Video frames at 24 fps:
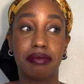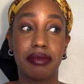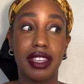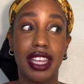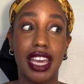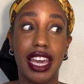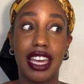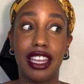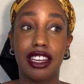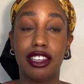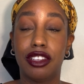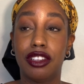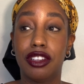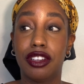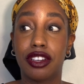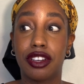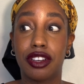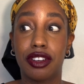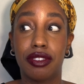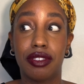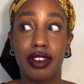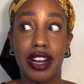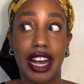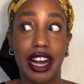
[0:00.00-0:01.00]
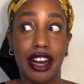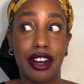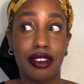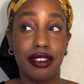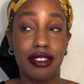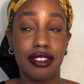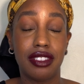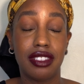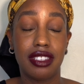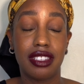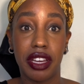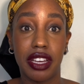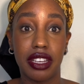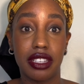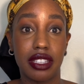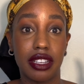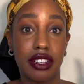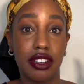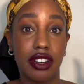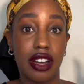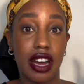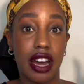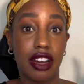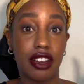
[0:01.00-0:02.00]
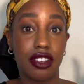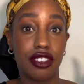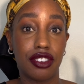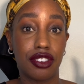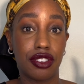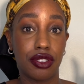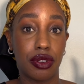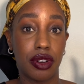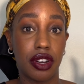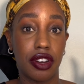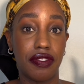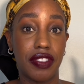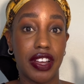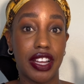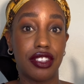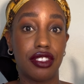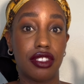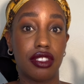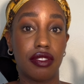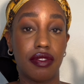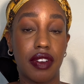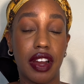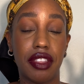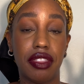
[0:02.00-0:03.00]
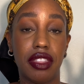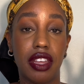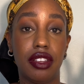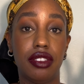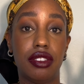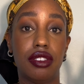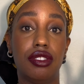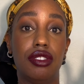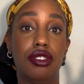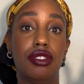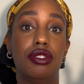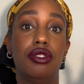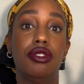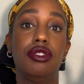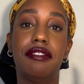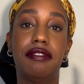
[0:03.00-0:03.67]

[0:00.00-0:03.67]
and look around because they're not sure if that's the right thing to do.